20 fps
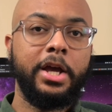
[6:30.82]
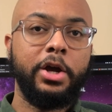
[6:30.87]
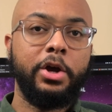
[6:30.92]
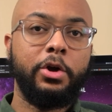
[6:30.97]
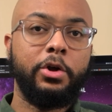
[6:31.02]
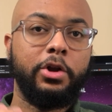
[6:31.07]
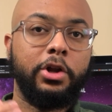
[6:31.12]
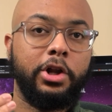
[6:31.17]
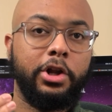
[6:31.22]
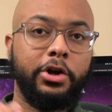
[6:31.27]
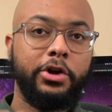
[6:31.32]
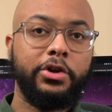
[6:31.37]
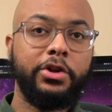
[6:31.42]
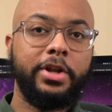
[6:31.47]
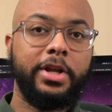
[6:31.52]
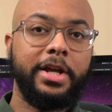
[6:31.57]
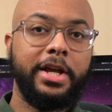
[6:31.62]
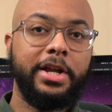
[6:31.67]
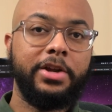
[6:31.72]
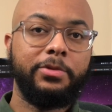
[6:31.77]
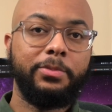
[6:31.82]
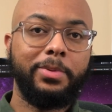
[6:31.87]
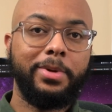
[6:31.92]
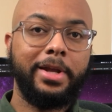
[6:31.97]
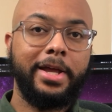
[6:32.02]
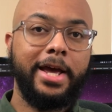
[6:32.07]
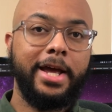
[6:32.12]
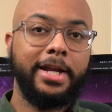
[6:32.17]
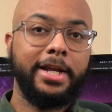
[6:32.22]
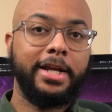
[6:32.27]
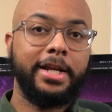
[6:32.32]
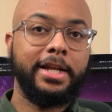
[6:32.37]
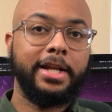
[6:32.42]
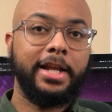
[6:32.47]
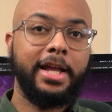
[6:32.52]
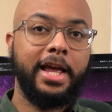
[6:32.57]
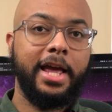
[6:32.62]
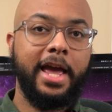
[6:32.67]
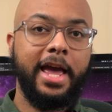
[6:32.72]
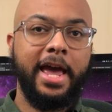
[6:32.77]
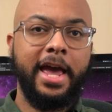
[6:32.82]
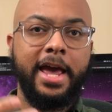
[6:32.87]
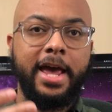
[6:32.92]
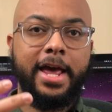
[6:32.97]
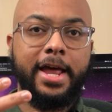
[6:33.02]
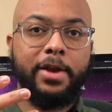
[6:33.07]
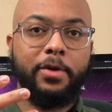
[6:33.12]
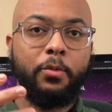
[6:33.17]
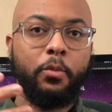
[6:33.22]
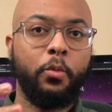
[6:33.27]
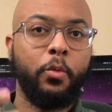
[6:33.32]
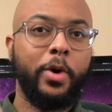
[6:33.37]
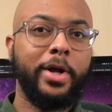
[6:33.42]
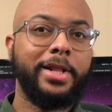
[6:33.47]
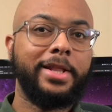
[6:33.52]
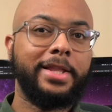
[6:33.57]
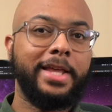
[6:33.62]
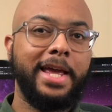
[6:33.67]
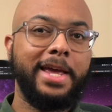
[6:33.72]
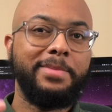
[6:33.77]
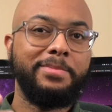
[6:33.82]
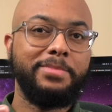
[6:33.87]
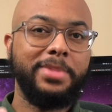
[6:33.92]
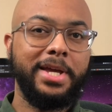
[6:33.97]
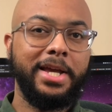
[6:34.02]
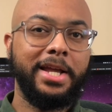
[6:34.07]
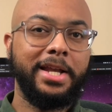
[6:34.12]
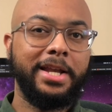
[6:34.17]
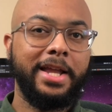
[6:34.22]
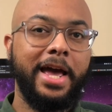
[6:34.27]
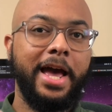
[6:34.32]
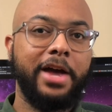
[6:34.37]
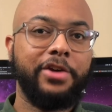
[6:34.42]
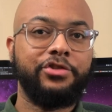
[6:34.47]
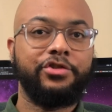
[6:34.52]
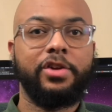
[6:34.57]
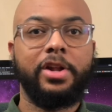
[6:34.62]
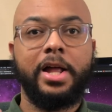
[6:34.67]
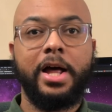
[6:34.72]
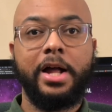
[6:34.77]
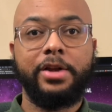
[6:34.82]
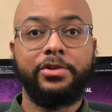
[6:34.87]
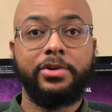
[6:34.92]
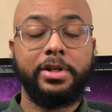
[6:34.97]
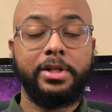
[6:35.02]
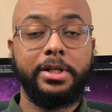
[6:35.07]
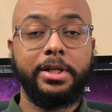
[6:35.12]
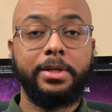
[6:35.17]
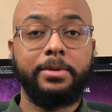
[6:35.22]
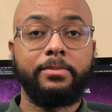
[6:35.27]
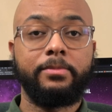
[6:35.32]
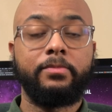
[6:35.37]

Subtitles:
Learn each planet and what they mean astrologically.